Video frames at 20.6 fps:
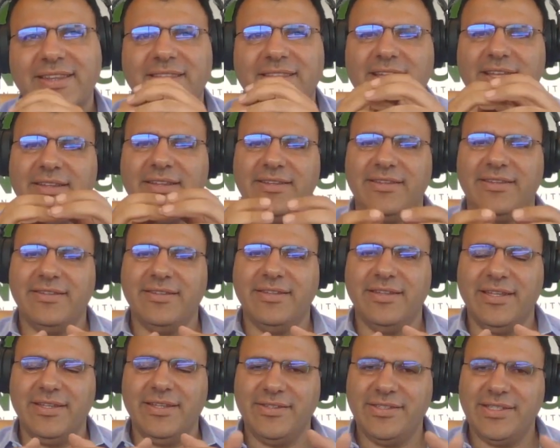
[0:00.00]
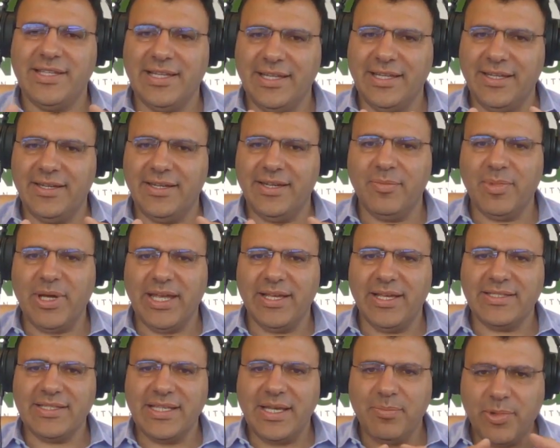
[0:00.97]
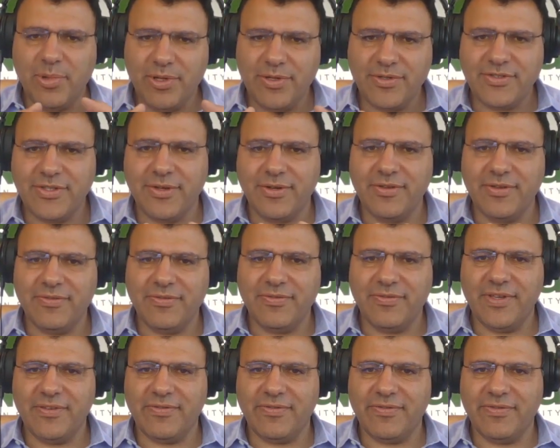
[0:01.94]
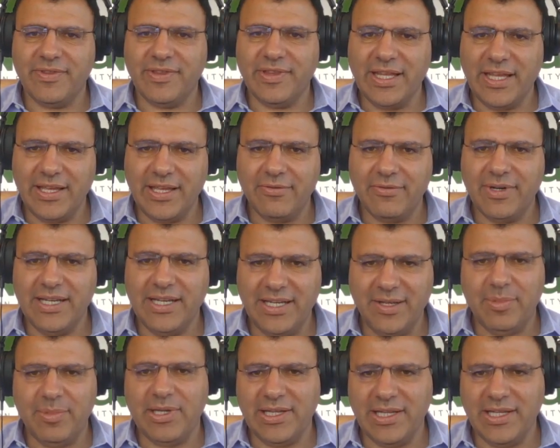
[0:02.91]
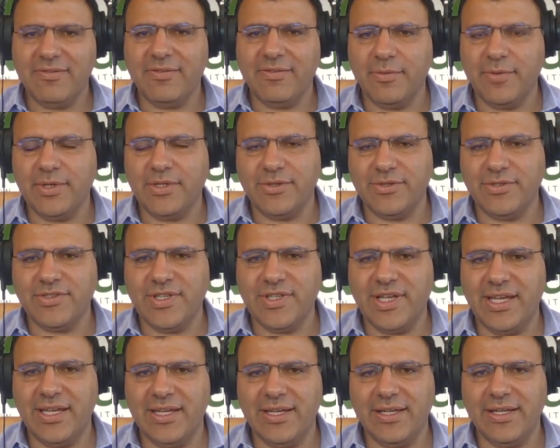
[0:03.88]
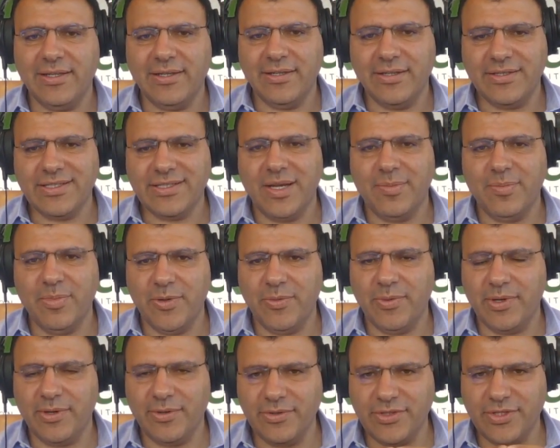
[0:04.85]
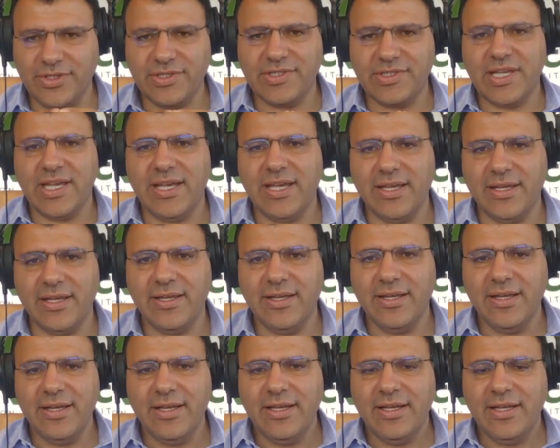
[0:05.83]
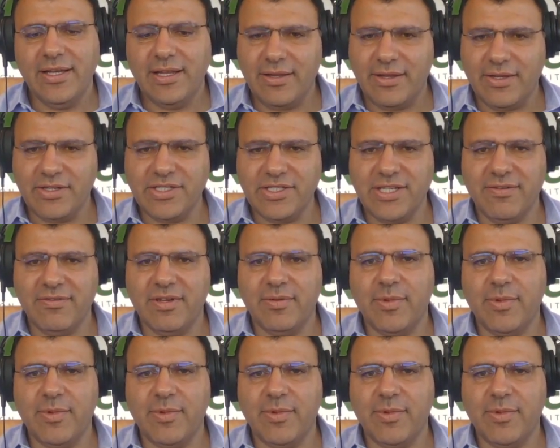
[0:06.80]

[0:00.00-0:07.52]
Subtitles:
that, and you said leading by example. So if they really believe in what you're saying, and this company, we don't just say longevity,